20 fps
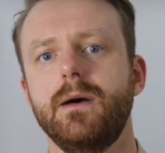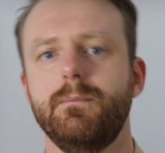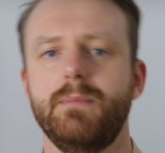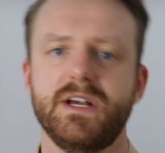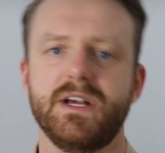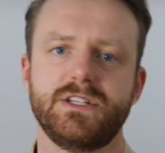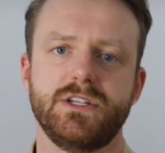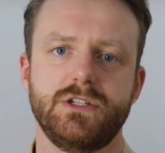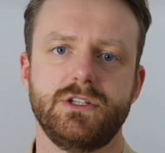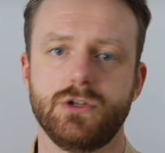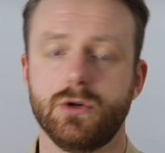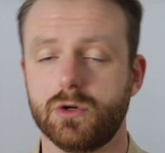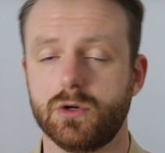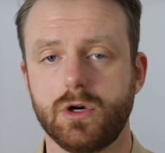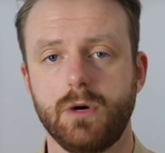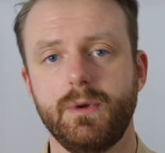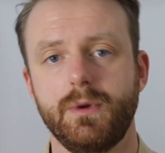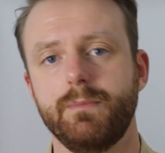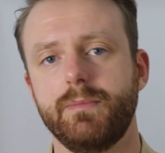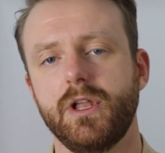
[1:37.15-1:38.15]
message or
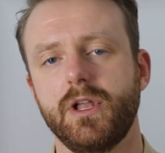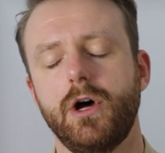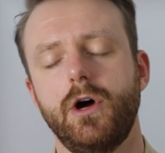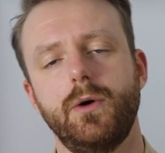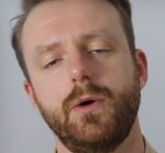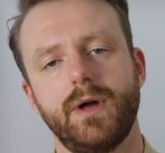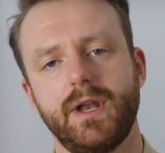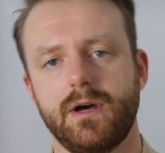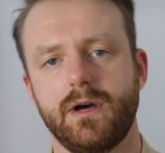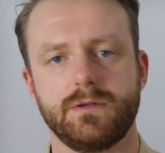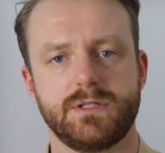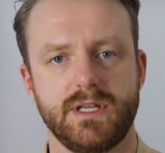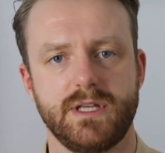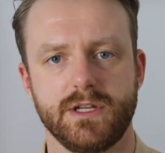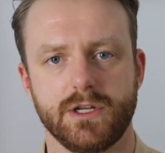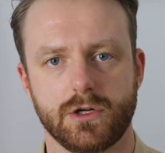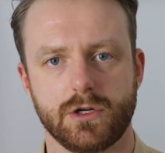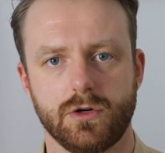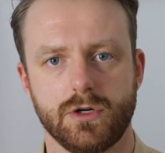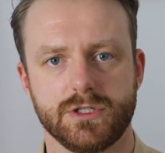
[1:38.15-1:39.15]
comment below, and I'll
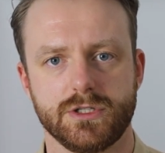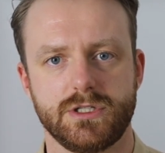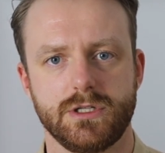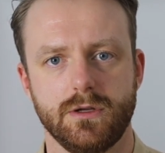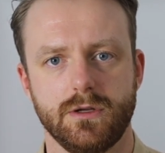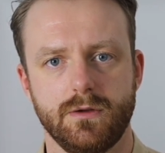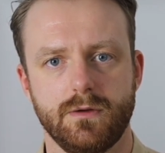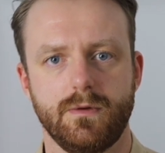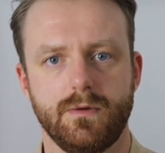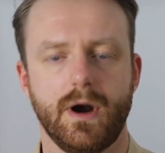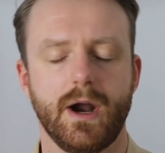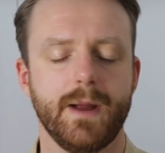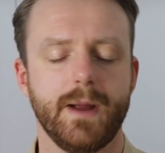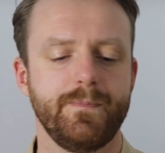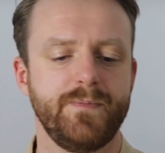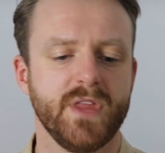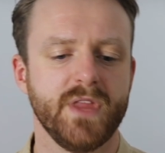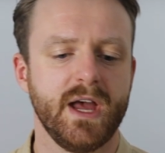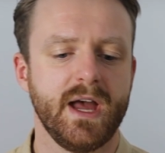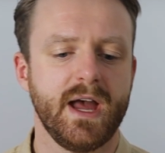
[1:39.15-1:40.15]
send it across to you, right?